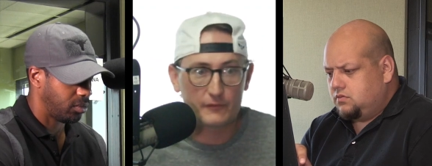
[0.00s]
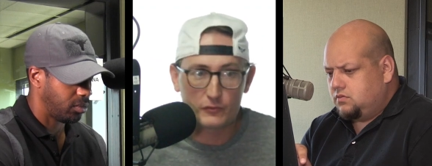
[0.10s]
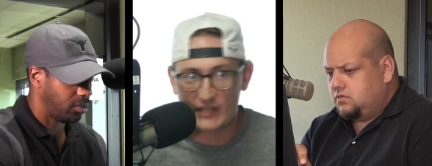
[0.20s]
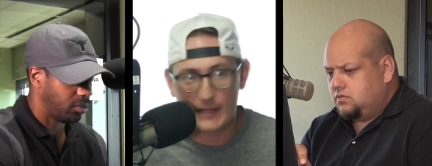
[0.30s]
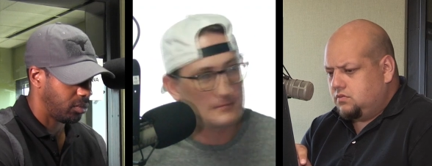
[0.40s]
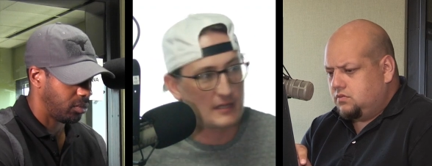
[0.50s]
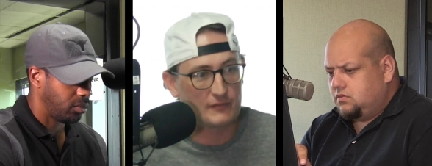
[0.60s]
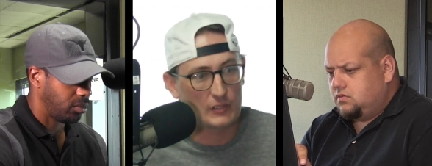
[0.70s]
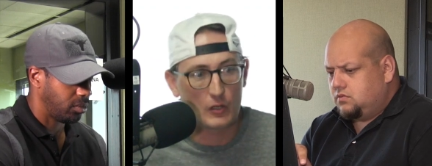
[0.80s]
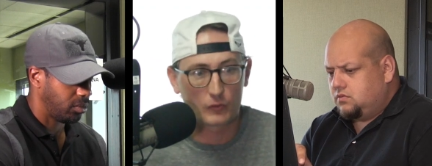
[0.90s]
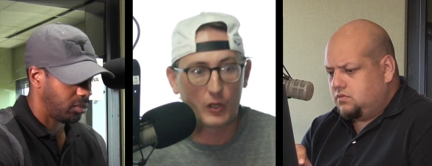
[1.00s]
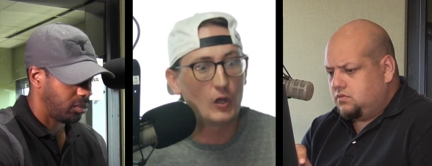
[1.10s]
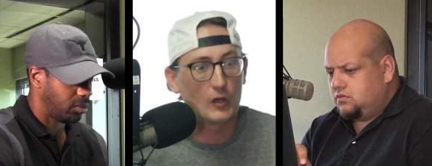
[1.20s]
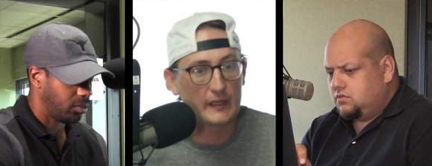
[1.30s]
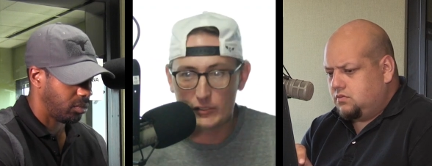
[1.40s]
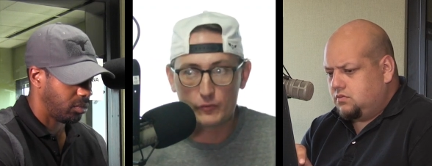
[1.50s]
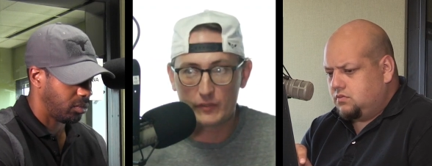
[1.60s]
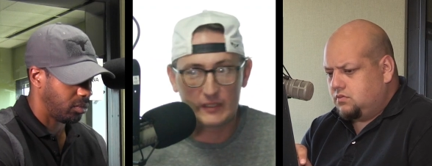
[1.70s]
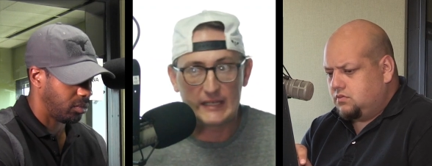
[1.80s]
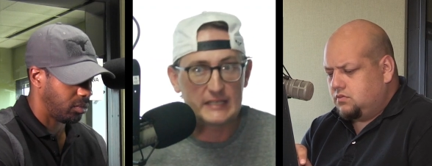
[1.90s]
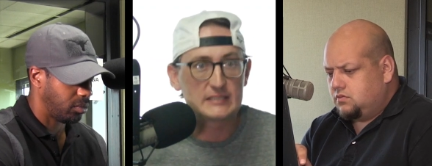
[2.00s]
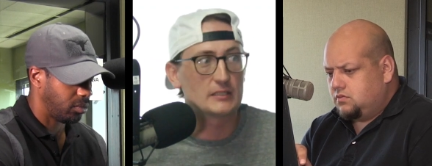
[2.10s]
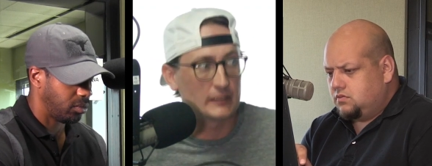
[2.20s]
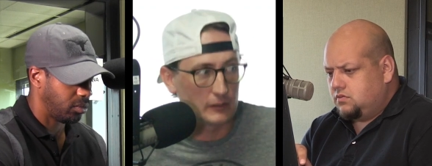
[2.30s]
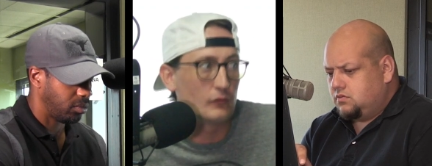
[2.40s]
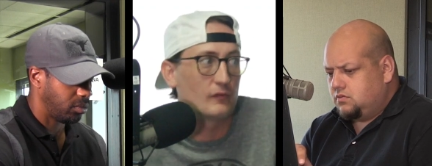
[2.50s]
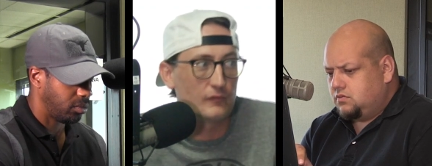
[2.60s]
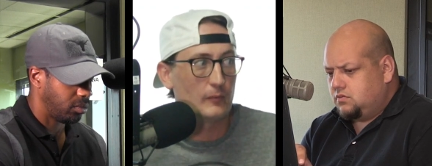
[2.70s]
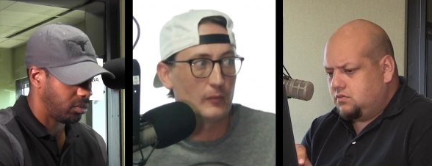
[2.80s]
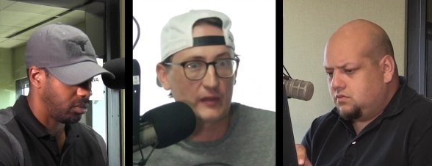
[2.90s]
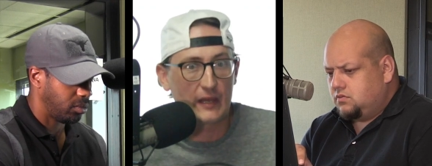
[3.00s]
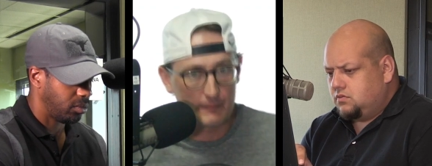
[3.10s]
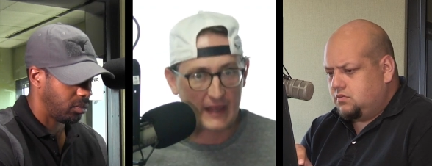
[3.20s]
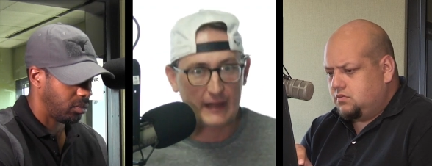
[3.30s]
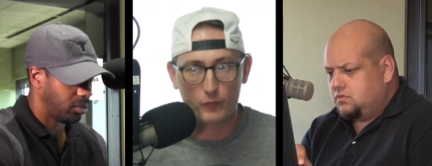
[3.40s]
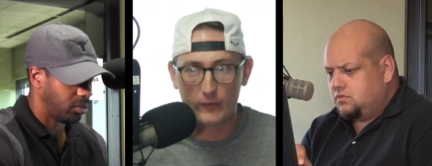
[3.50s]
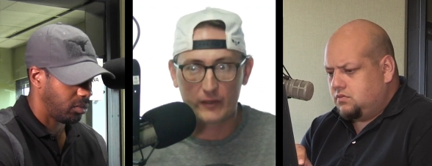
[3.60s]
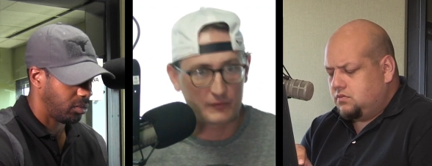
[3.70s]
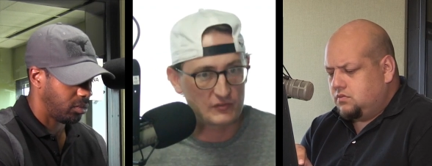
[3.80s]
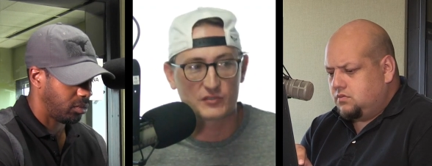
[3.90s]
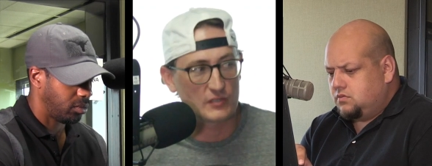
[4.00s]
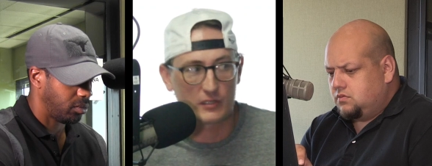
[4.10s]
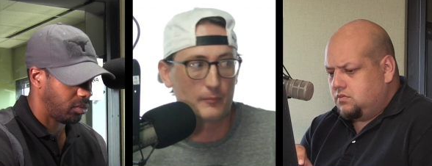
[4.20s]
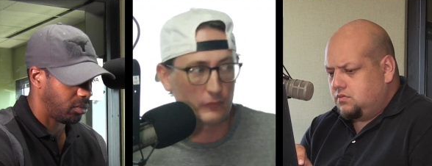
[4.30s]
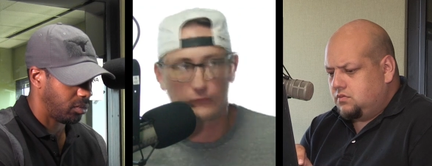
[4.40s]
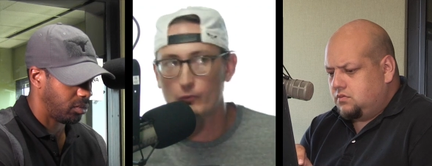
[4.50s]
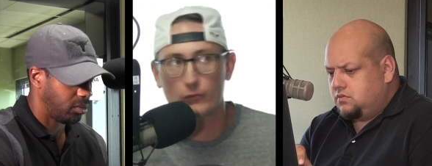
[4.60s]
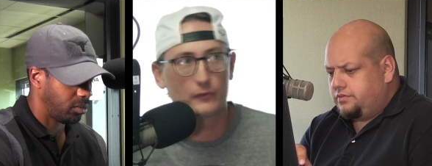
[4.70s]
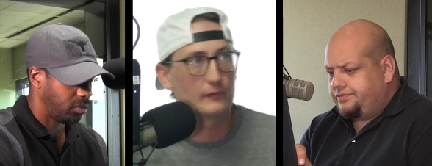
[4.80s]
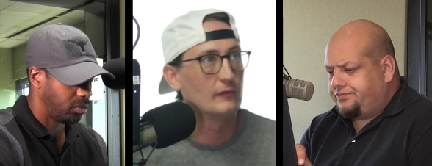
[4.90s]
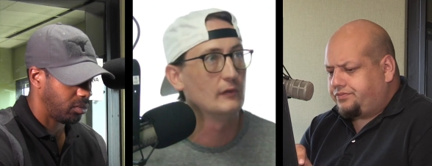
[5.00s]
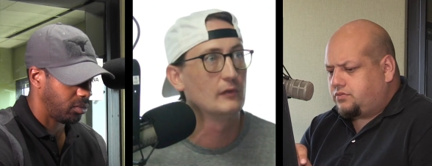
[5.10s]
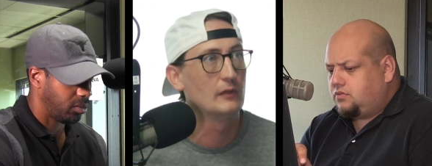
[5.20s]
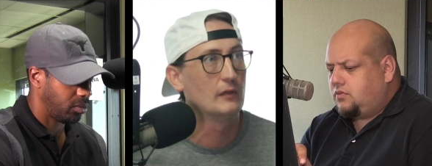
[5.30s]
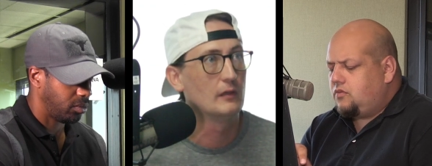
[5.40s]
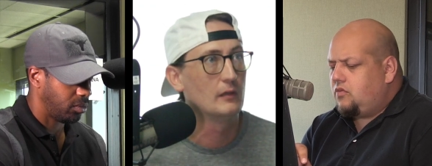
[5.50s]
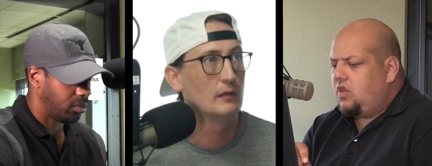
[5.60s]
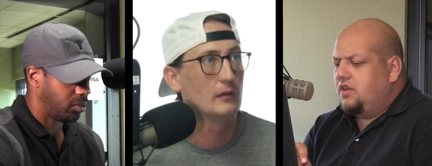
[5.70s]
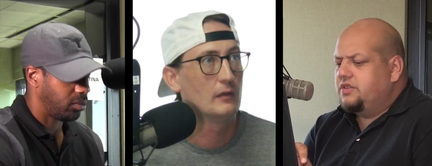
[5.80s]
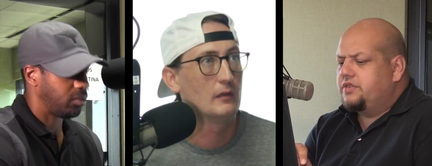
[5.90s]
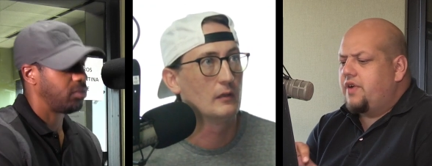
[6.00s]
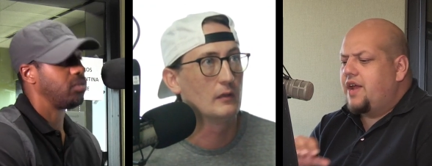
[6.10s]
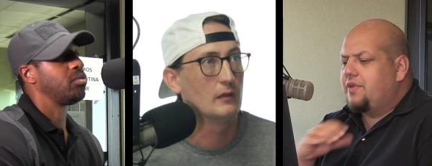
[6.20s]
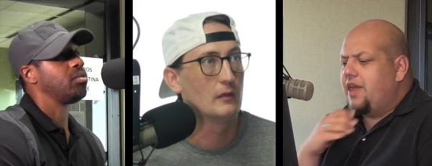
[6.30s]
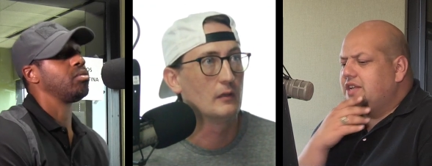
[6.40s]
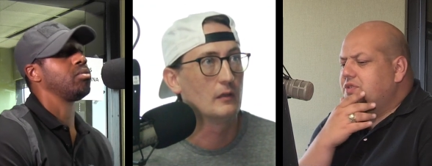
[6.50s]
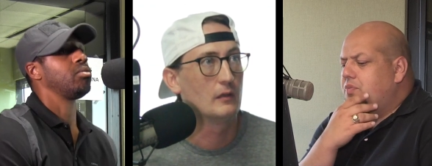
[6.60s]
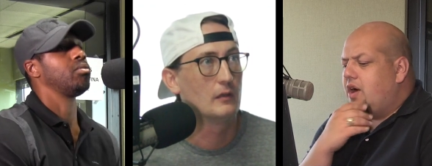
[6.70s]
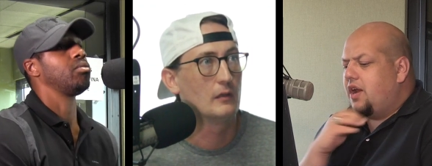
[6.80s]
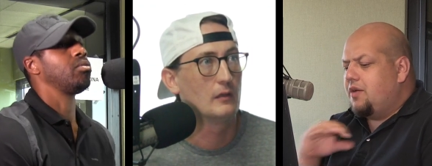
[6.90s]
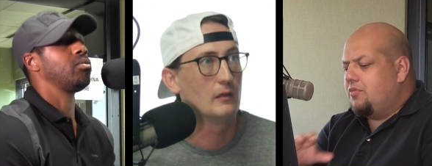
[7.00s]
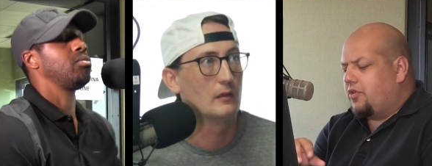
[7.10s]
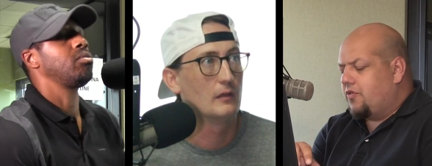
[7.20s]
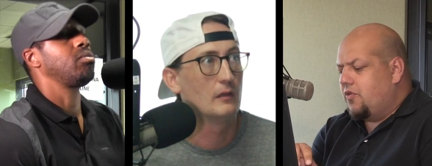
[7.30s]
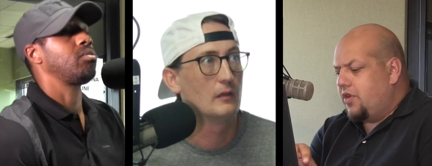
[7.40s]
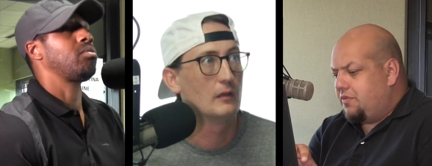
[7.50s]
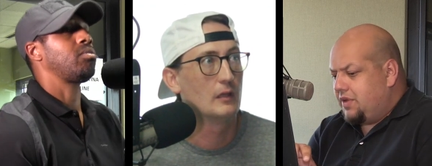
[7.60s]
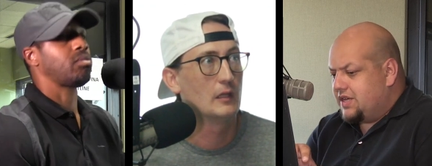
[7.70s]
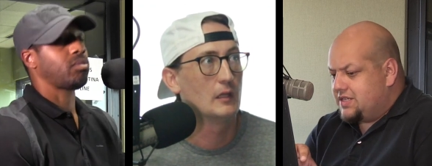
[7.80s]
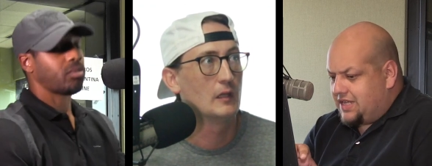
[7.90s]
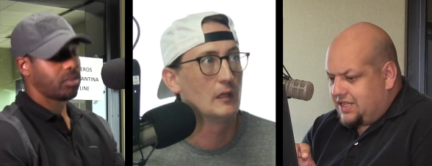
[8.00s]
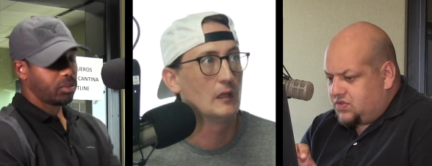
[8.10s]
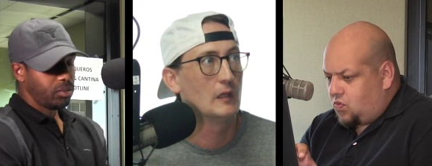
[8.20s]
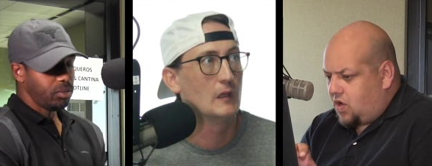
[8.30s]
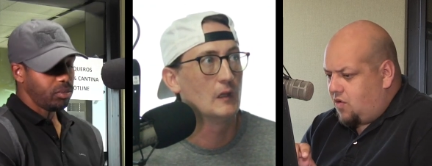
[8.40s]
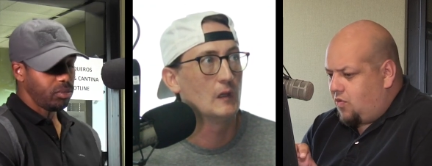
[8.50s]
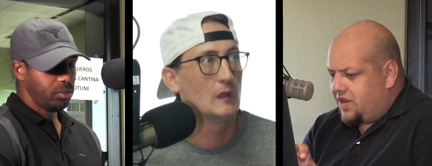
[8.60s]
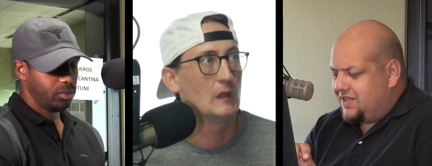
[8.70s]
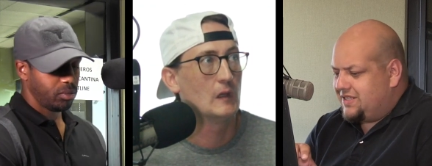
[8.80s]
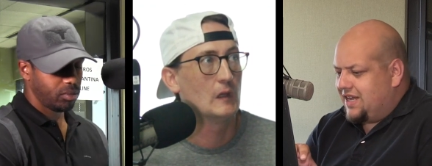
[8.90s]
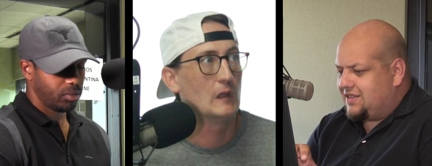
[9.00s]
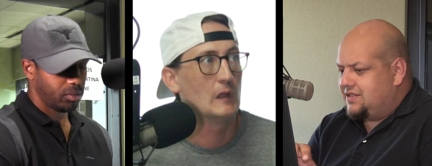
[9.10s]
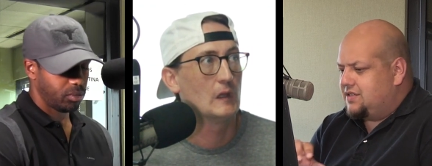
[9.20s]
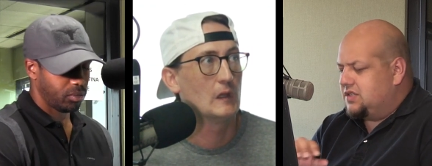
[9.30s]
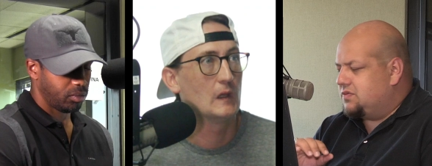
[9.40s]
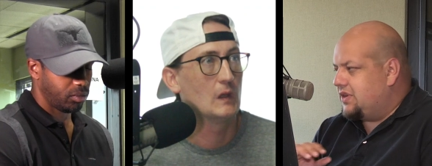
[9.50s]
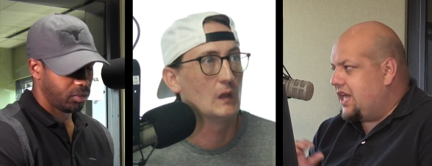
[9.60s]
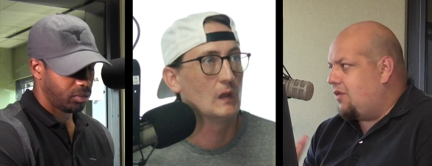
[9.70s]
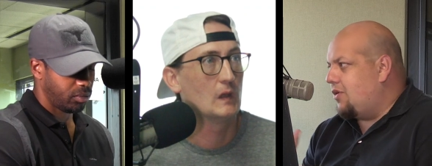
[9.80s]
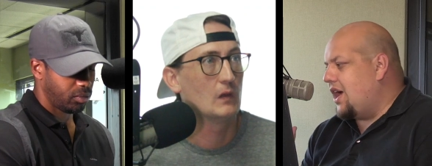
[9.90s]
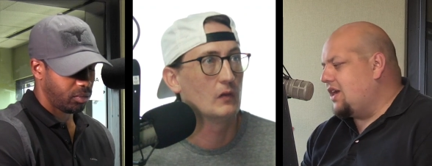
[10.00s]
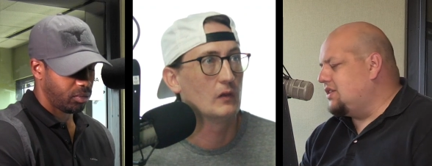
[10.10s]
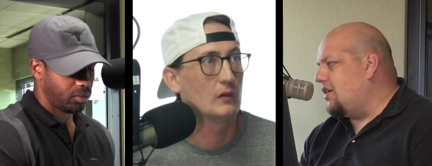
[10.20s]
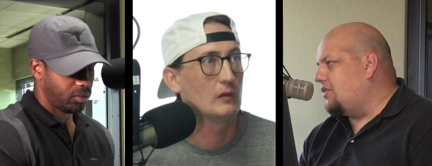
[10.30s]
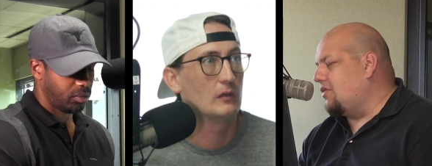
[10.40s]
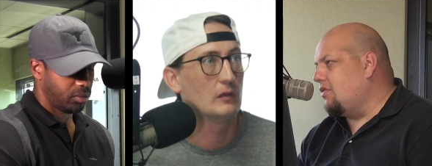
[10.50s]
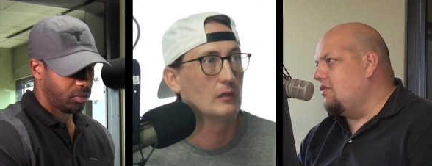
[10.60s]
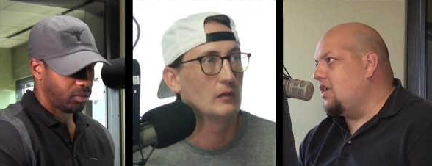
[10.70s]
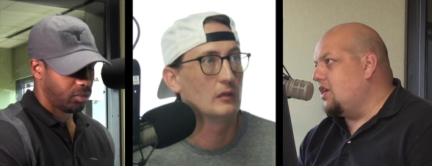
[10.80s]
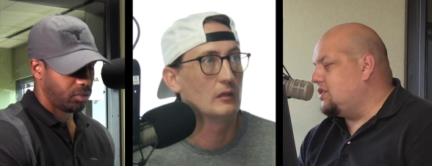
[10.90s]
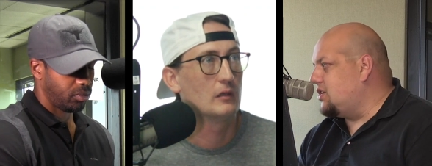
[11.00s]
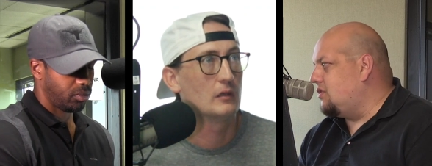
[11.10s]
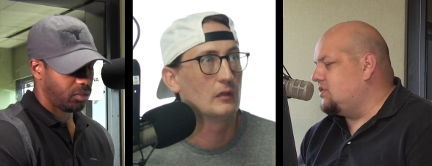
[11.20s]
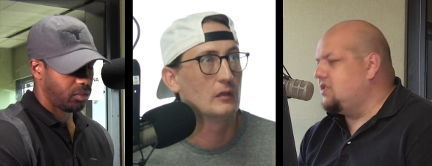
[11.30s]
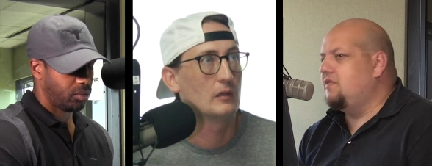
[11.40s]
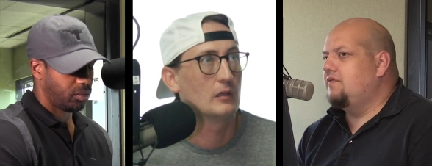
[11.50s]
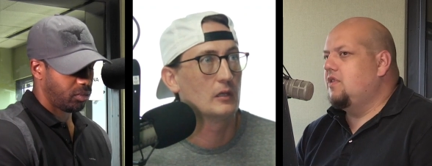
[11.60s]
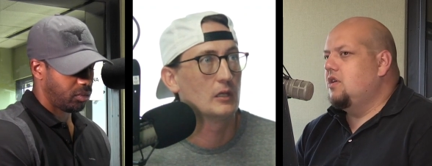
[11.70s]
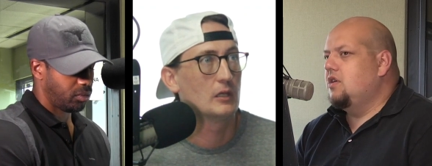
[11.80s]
Speaker 1: a few snaps have to go wrong, and you can easily lose a football game that quick with just a couple scores.
Speaker 2: So, Rod, I'm glad you brought up recruiting because that's where I wanted to take this this week. Now, we're not going to talk recruiting in terms of